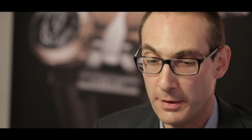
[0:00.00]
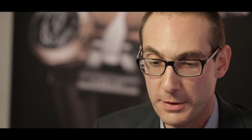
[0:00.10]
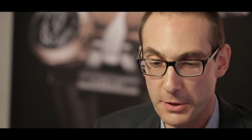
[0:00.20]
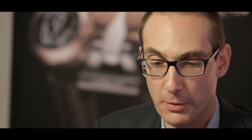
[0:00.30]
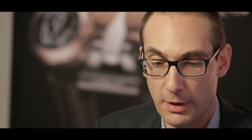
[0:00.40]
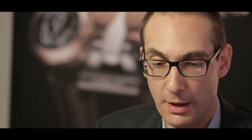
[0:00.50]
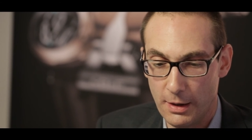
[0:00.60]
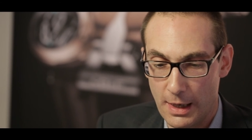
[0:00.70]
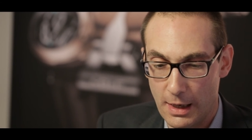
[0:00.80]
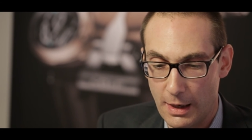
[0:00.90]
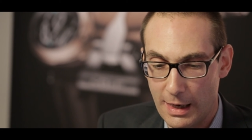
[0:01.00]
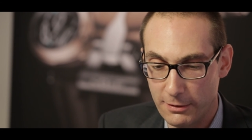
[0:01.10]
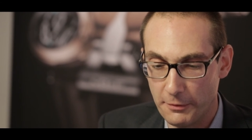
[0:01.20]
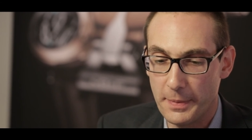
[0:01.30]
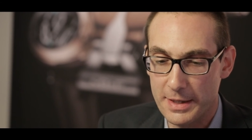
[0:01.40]
So I
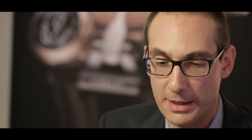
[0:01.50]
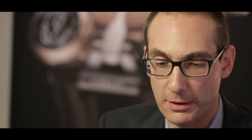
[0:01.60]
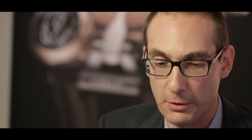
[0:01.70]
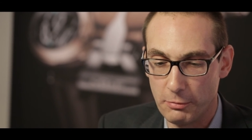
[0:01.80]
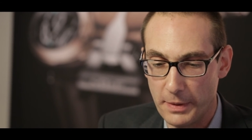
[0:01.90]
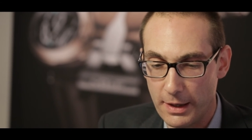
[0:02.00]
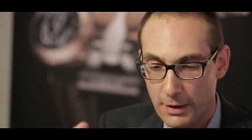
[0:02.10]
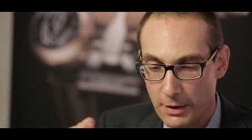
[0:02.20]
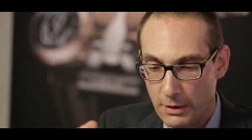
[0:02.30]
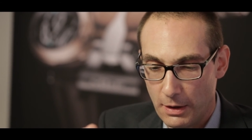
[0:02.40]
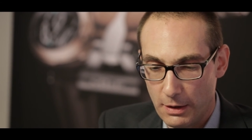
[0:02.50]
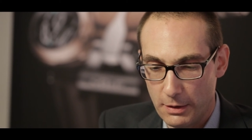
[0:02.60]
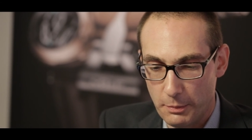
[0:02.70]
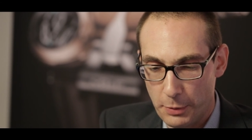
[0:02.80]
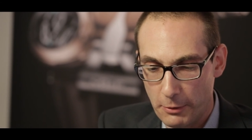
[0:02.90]
thought the best thing to do would be
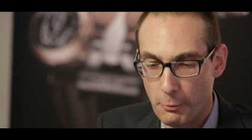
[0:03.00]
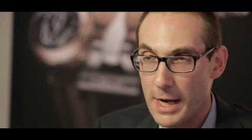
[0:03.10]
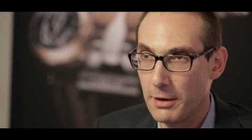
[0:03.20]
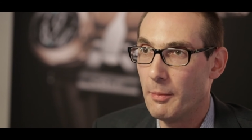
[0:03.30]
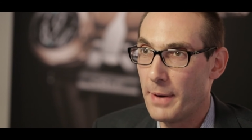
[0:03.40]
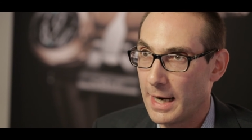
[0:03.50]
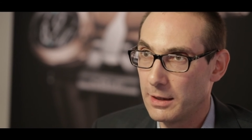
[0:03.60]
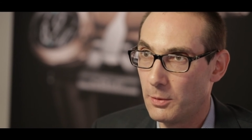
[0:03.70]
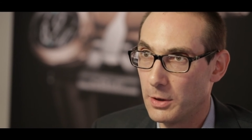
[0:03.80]
put it right on the back of the